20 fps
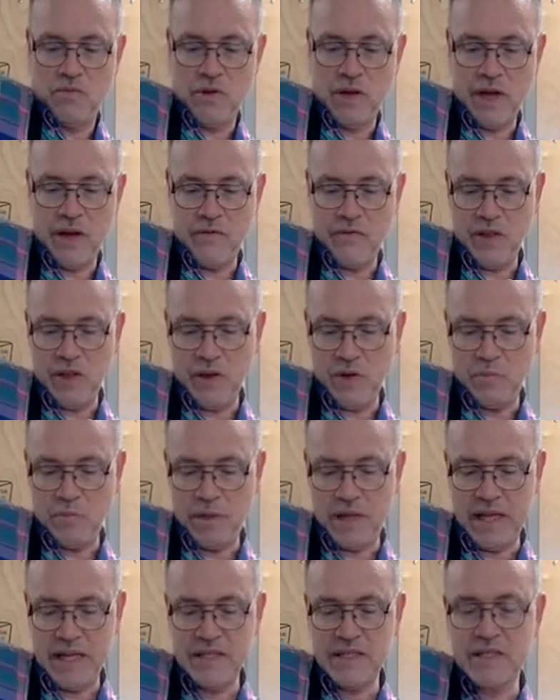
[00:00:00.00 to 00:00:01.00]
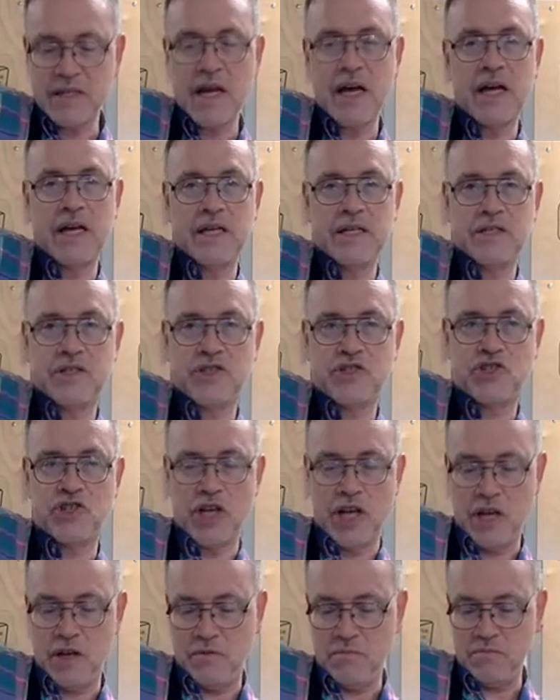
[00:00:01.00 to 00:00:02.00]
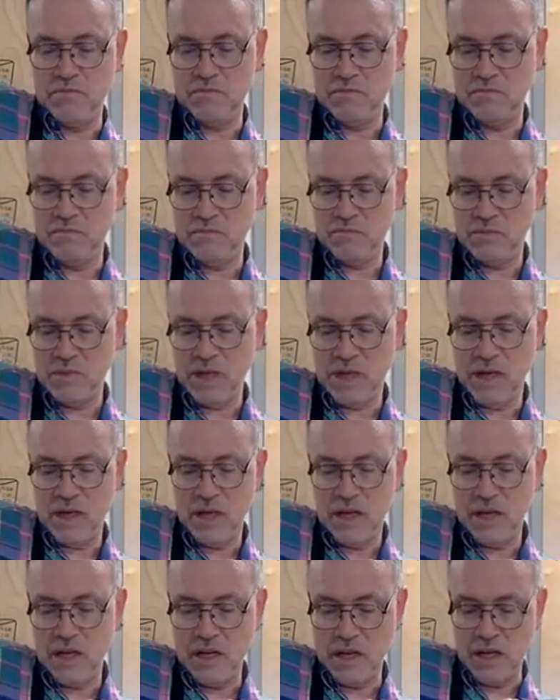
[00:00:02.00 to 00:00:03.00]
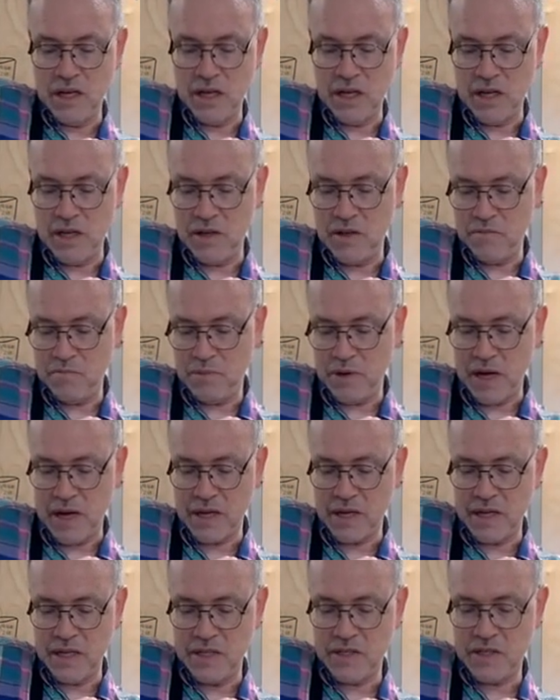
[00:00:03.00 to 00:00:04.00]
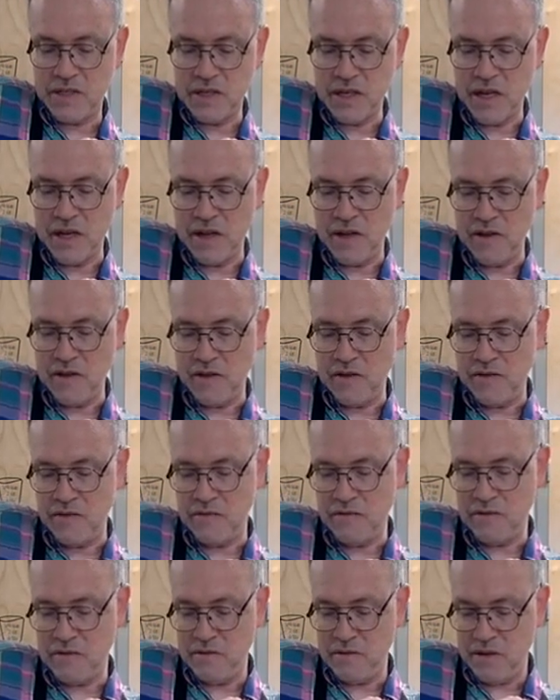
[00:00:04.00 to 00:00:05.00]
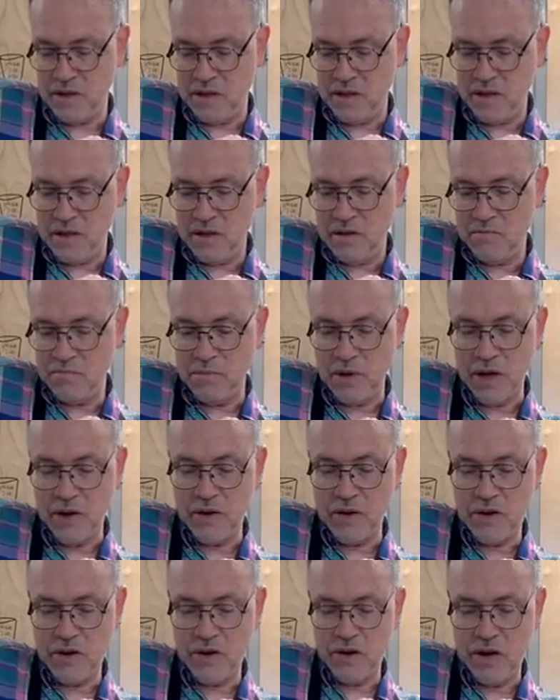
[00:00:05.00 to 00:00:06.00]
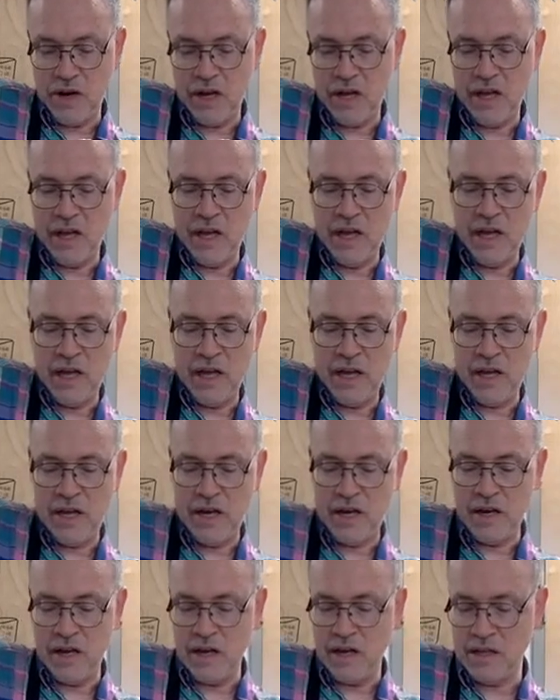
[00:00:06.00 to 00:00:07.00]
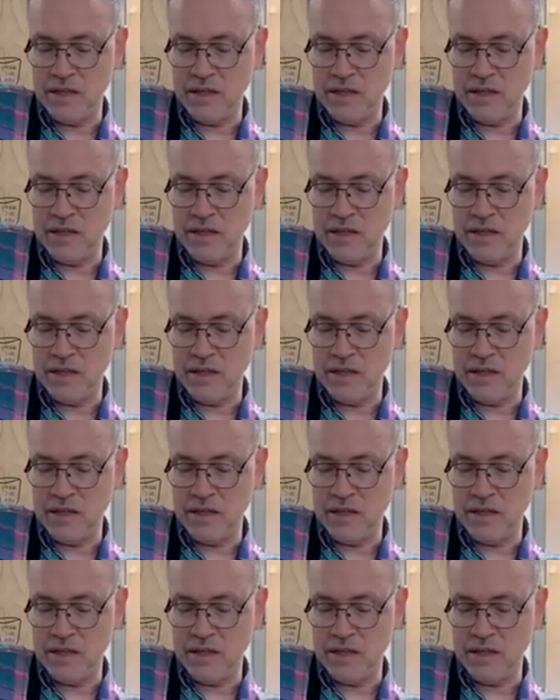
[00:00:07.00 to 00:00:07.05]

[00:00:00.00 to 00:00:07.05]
we have little pea-sized shaped pockets of butter and